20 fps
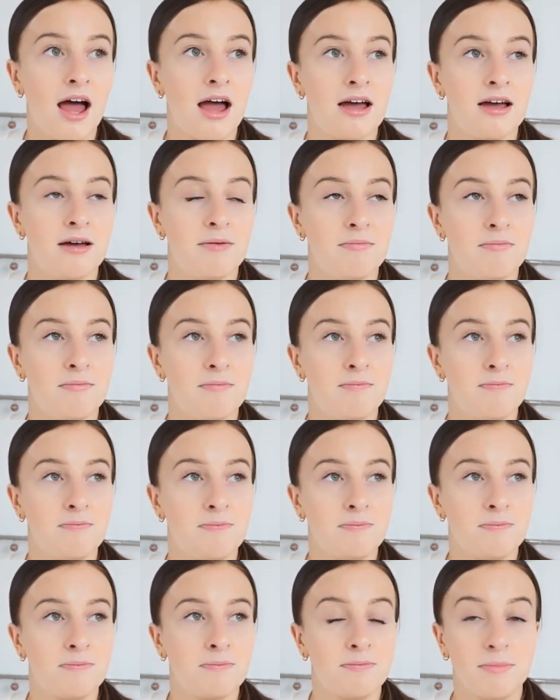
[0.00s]
Um,
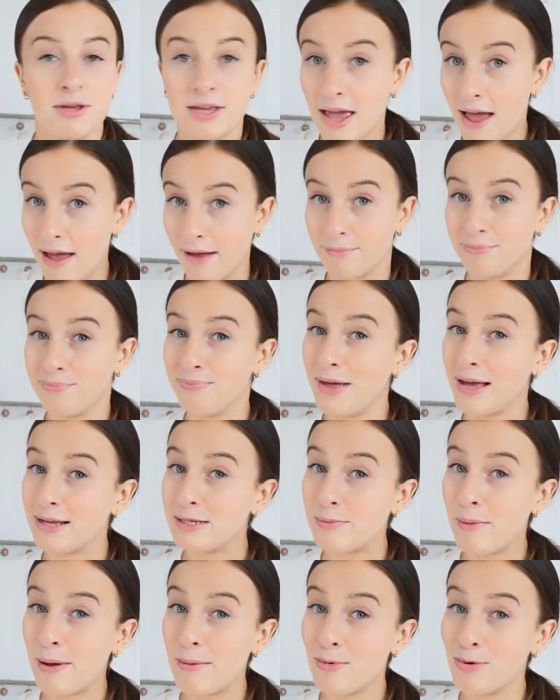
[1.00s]
but yeah,
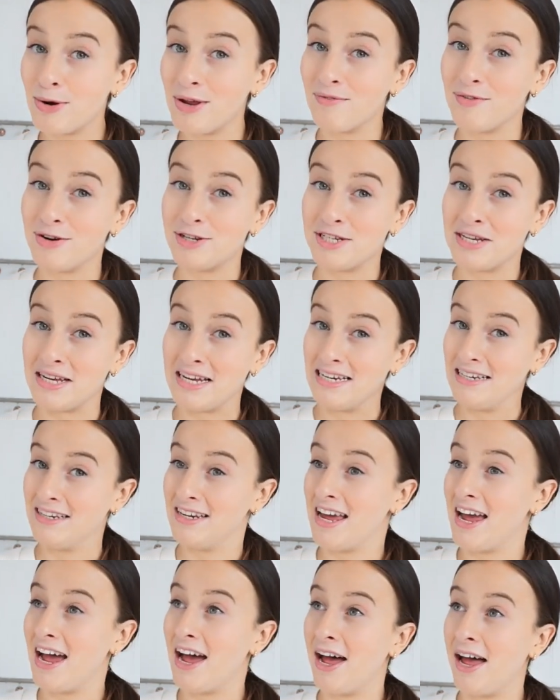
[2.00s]
that's my morning routine.